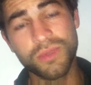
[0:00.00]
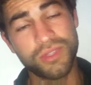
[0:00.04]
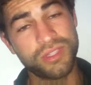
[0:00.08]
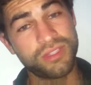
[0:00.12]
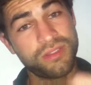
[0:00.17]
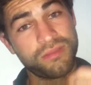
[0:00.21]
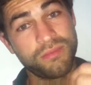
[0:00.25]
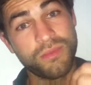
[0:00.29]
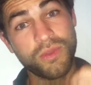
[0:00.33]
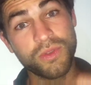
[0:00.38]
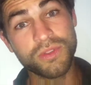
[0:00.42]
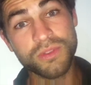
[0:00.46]
which is
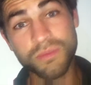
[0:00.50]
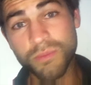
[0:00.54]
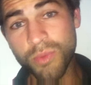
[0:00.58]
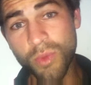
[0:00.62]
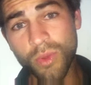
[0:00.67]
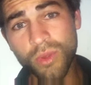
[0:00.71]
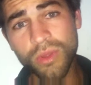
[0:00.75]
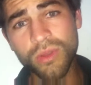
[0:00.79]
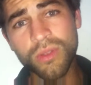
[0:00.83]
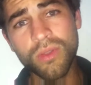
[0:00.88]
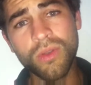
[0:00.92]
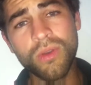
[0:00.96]
the most
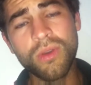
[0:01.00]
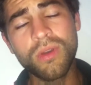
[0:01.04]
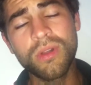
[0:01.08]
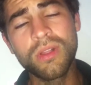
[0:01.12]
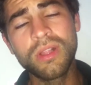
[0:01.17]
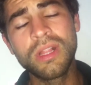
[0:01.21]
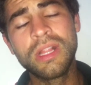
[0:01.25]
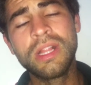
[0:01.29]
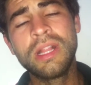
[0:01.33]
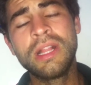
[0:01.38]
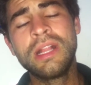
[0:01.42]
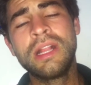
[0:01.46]
important goal.
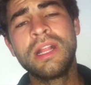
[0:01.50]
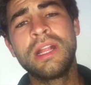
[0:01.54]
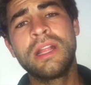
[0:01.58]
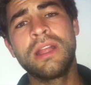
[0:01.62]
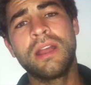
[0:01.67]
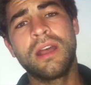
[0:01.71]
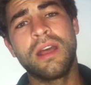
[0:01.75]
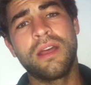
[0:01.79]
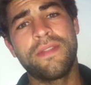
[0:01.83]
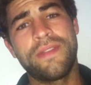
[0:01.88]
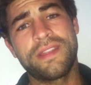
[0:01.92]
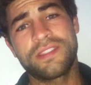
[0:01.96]

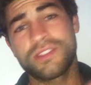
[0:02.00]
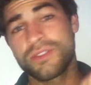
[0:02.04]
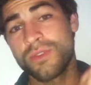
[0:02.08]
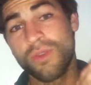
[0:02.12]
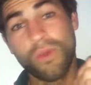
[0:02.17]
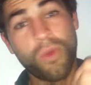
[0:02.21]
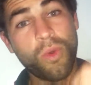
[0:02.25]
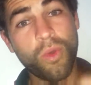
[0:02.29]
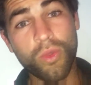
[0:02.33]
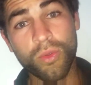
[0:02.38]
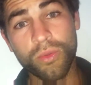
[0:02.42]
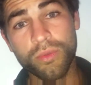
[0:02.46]
Uh, that's the
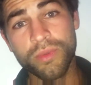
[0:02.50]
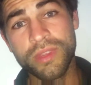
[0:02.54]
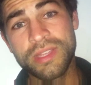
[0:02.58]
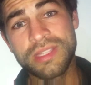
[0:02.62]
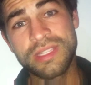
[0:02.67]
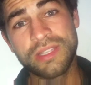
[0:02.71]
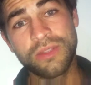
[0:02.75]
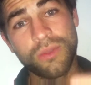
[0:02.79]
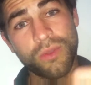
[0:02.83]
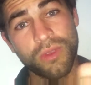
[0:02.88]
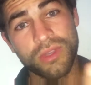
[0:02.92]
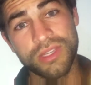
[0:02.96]
whole
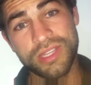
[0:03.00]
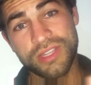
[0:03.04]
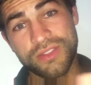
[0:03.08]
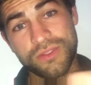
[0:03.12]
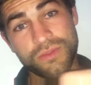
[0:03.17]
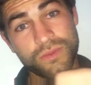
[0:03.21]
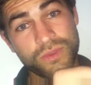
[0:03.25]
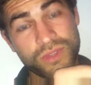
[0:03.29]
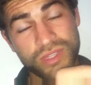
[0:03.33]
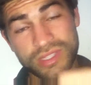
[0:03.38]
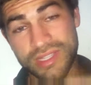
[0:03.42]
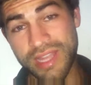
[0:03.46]
reason the
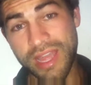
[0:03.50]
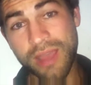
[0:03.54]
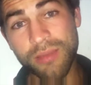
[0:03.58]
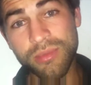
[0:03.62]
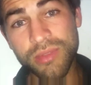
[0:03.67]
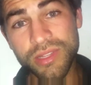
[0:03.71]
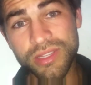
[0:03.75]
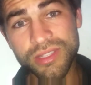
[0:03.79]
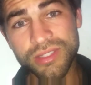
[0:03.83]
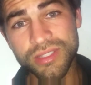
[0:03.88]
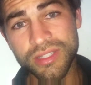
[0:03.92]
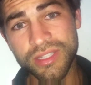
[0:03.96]
organizations were
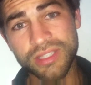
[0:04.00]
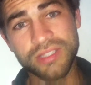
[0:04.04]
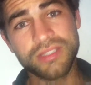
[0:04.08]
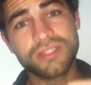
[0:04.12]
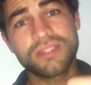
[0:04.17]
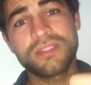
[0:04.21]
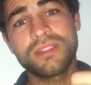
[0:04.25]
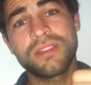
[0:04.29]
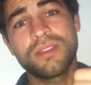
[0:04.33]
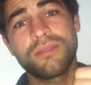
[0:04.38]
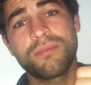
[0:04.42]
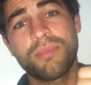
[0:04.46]
established is
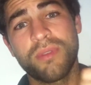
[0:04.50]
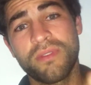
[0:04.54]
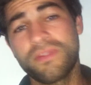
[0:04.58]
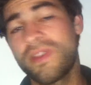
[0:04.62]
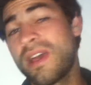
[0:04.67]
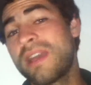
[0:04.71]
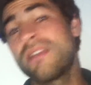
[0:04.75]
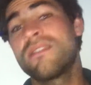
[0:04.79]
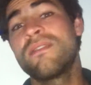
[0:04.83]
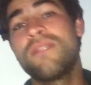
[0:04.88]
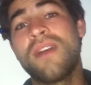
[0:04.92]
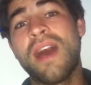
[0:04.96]
to
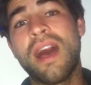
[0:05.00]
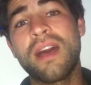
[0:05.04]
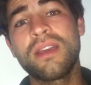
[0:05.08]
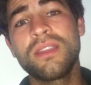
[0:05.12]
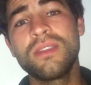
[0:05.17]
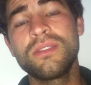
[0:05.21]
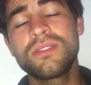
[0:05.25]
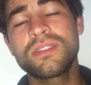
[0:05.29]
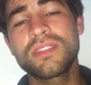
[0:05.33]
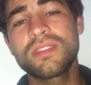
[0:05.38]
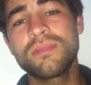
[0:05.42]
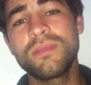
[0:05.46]
provide
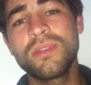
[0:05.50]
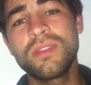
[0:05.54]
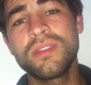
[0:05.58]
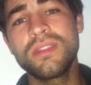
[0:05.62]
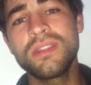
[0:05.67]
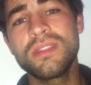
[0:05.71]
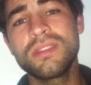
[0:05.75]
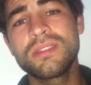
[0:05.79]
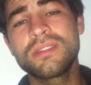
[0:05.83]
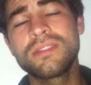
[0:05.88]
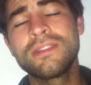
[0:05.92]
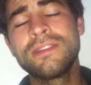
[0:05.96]
value to
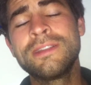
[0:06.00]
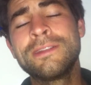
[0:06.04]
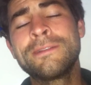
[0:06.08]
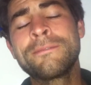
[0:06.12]
communities.